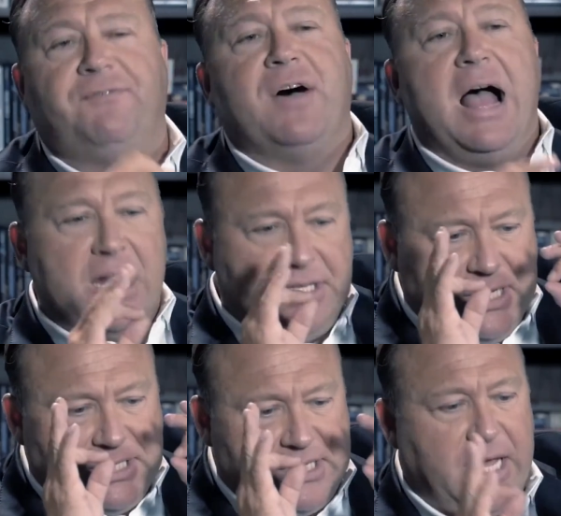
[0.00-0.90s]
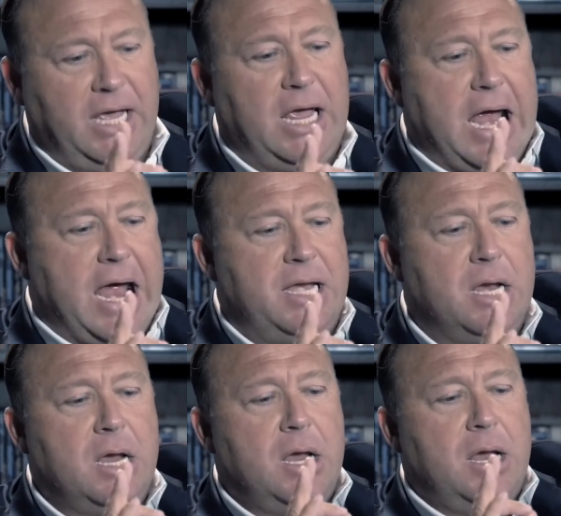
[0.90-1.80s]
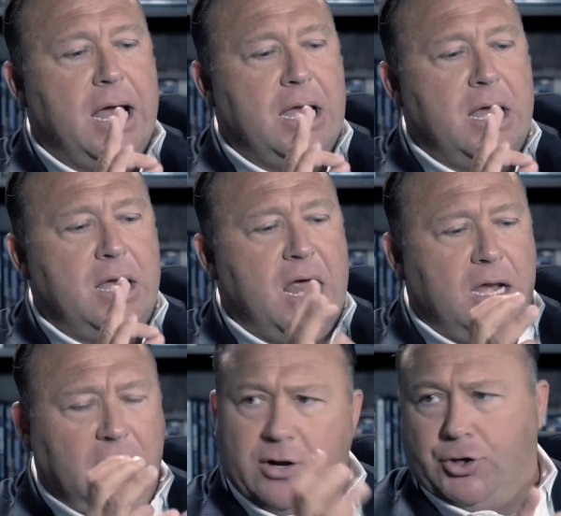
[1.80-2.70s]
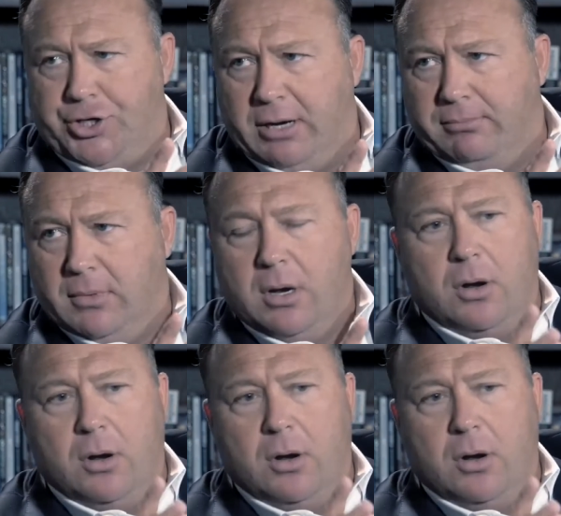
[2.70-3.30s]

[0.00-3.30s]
Defiance is key, and leadership.